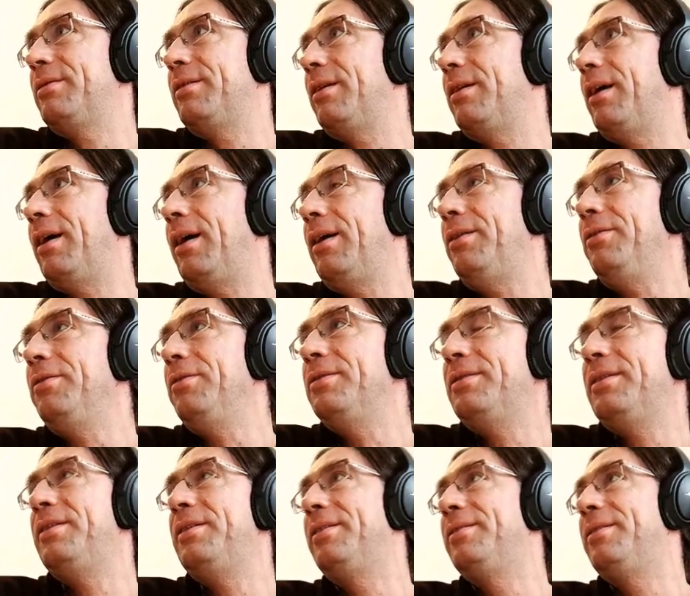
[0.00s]
I don't
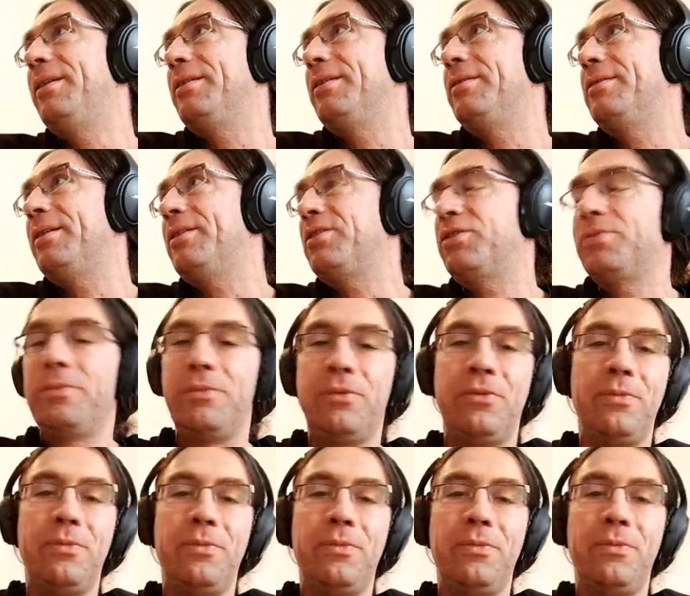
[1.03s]
see such
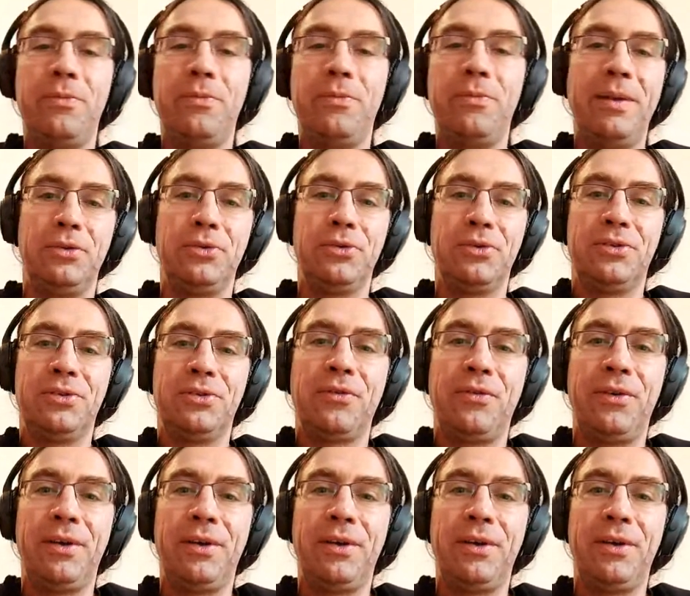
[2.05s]
movement around Rootstock,